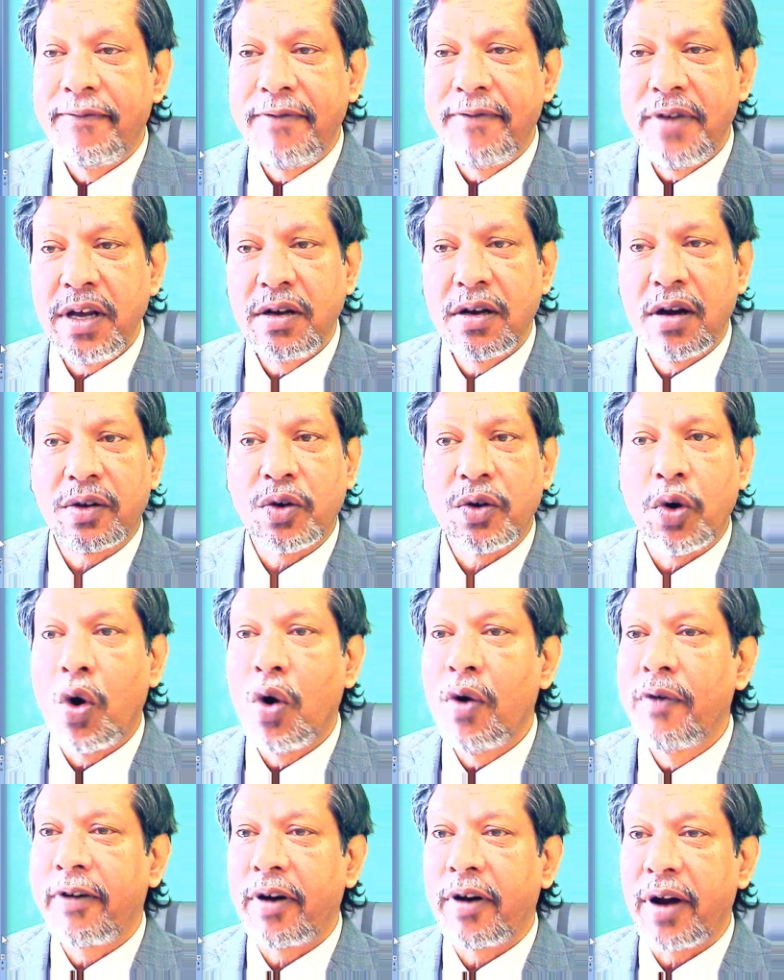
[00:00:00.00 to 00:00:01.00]
If you
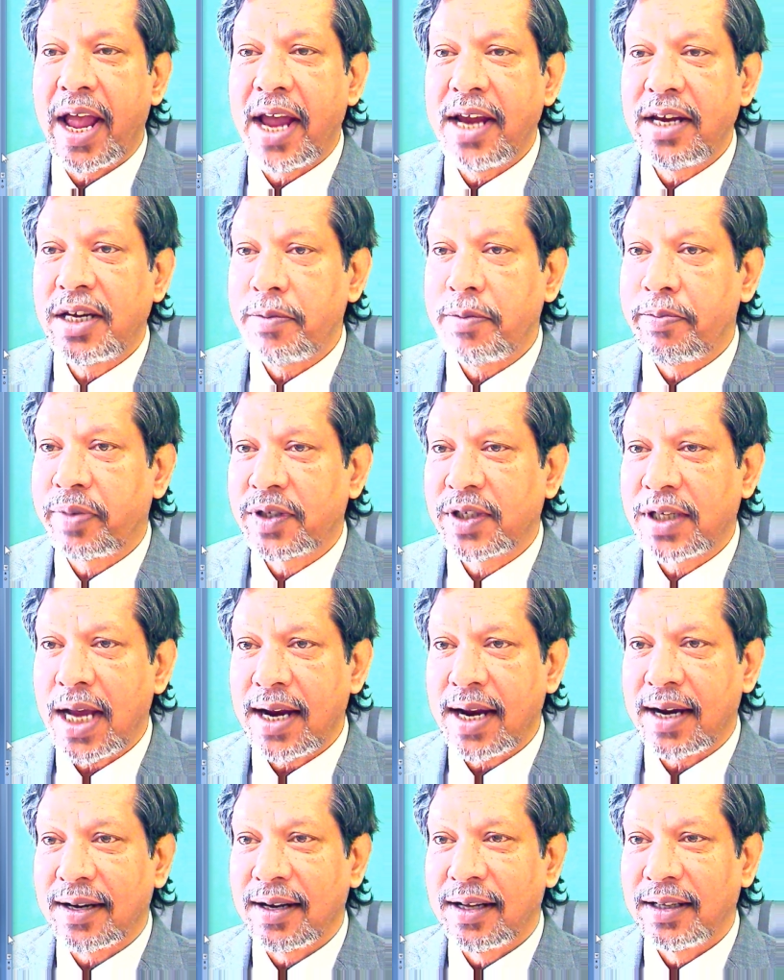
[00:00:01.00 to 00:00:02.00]
got over
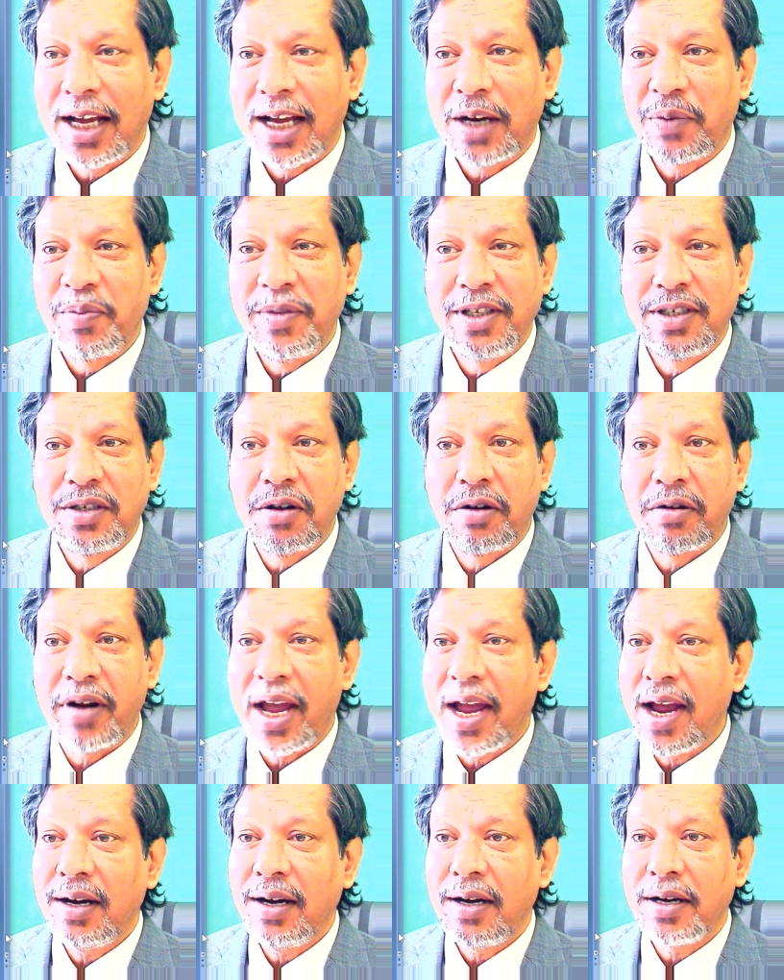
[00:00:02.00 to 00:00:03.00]
80%, that means
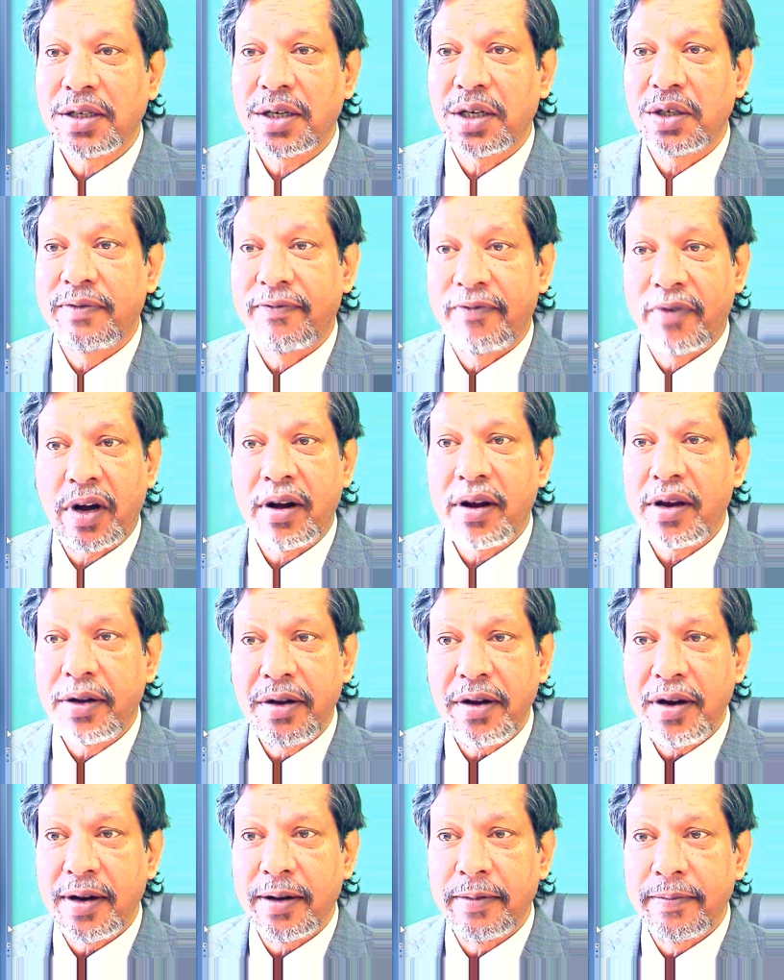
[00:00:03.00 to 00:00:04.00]
your English is
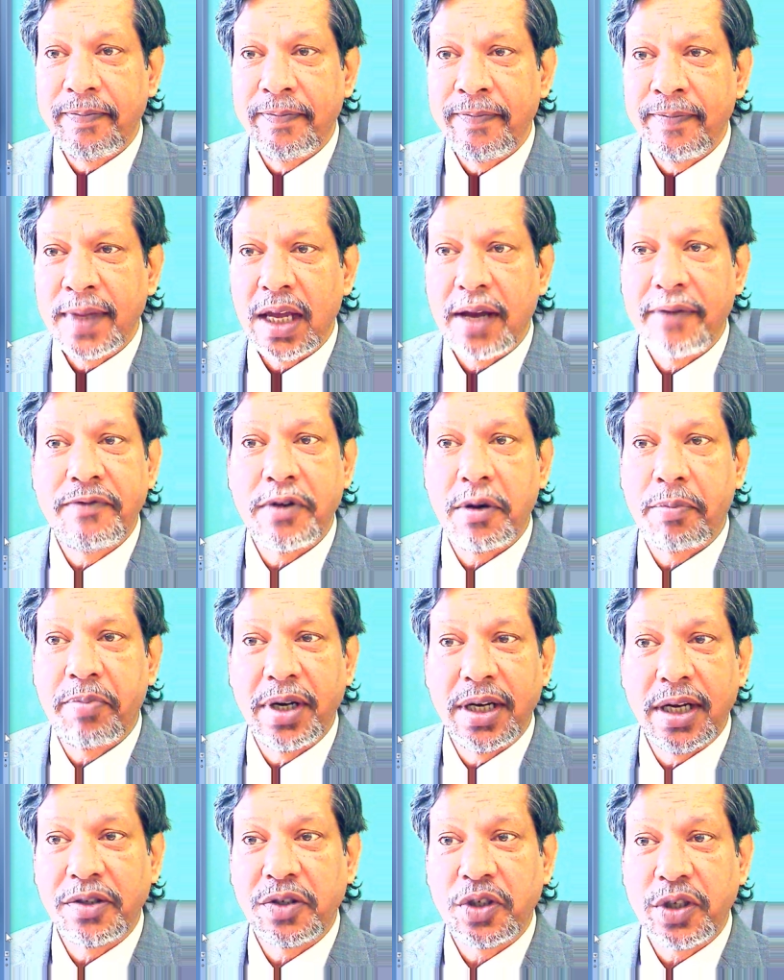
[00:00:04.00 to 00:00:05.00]
very good. If
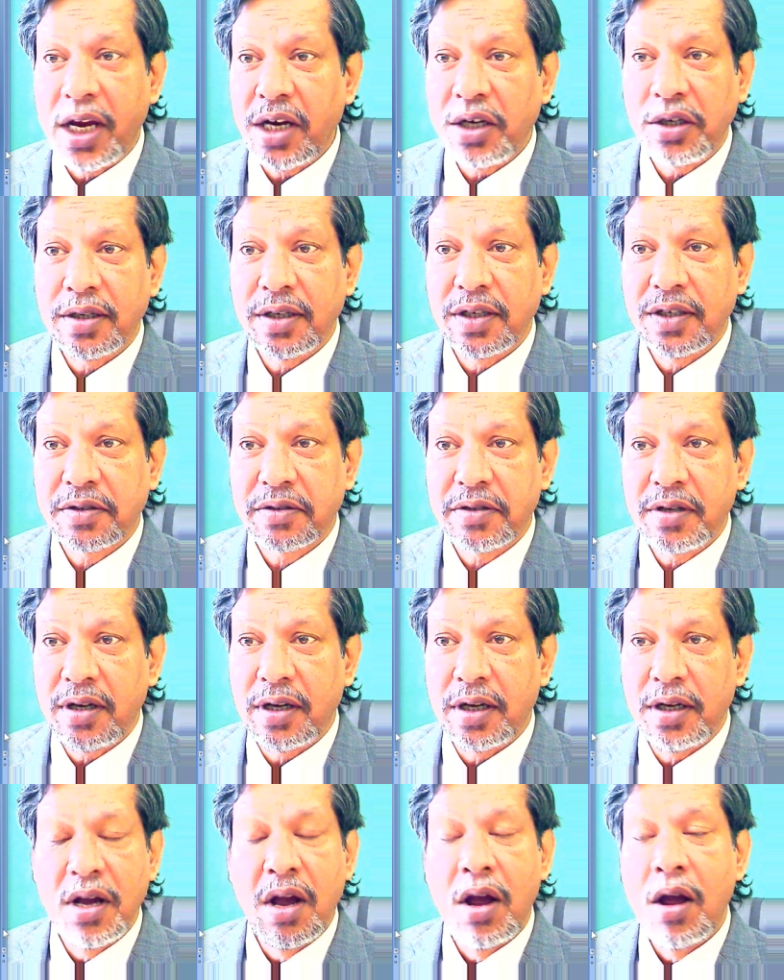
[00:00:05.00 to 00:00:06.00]
your pronunciation is
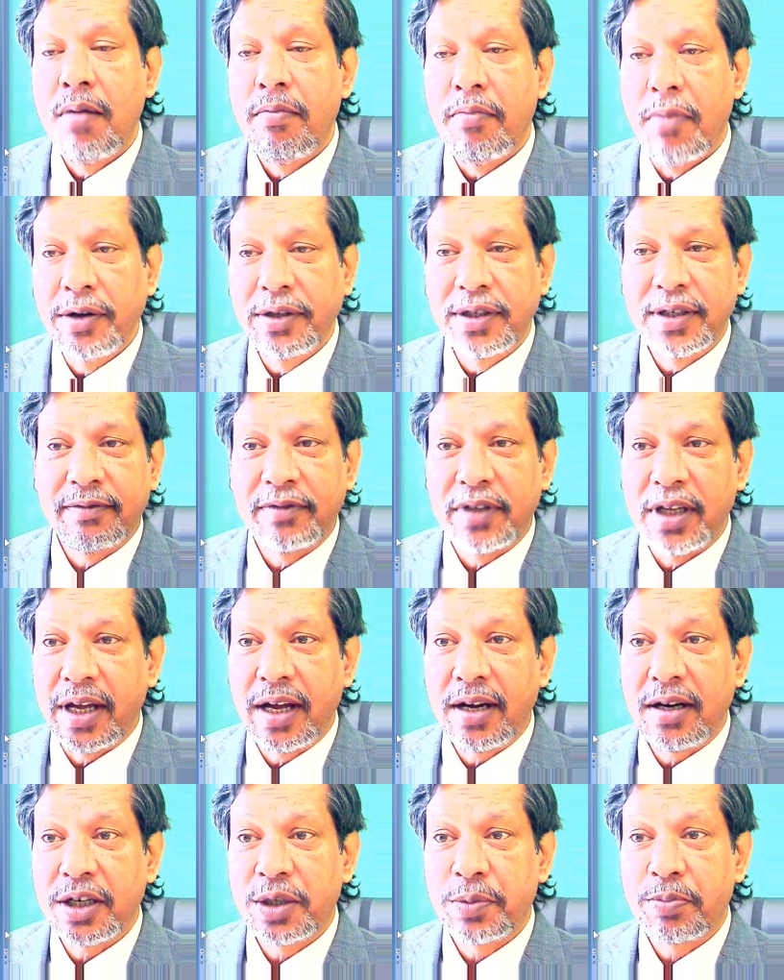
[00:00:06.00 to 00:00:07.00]
good, most of
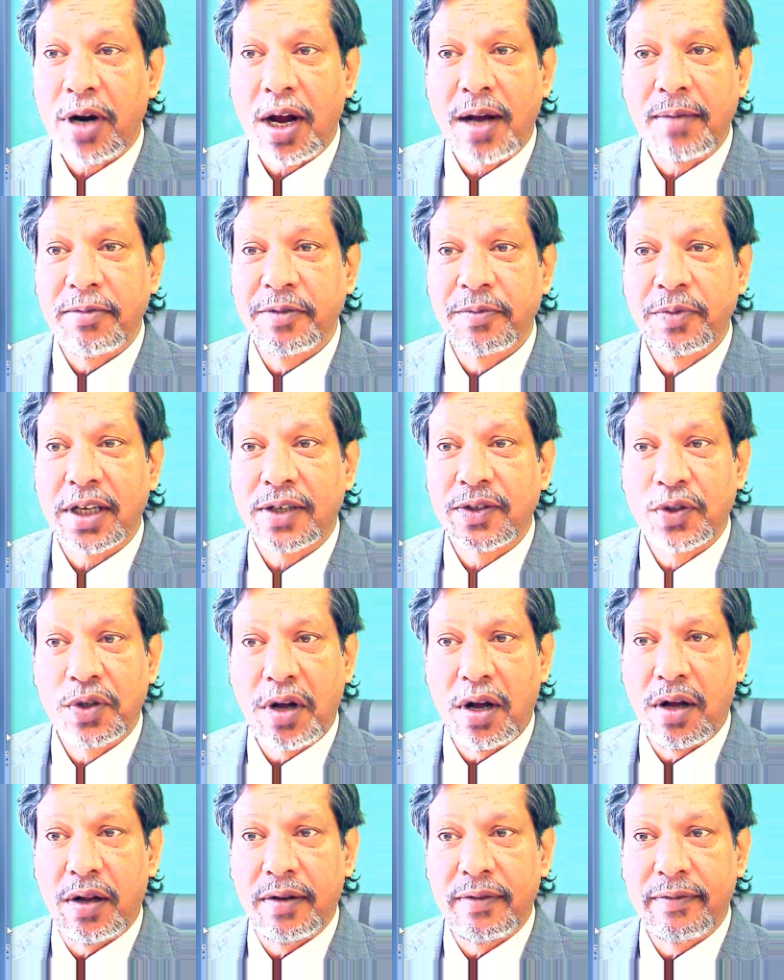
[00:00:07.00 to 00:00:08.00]
the English problems are
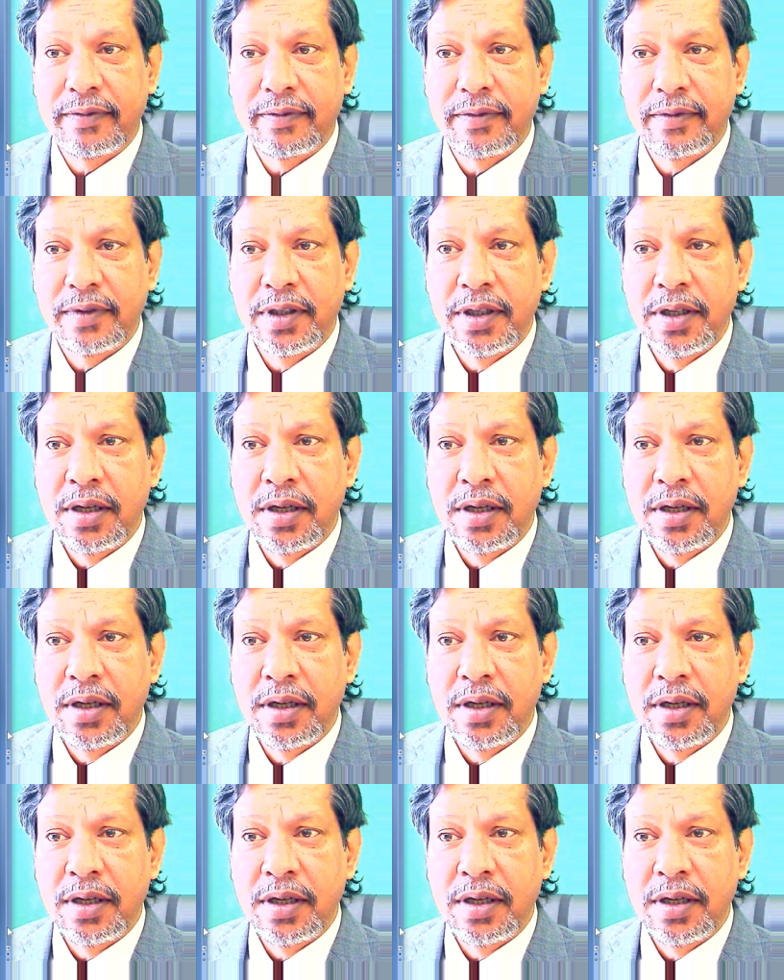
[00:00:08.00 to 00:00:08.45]
solved.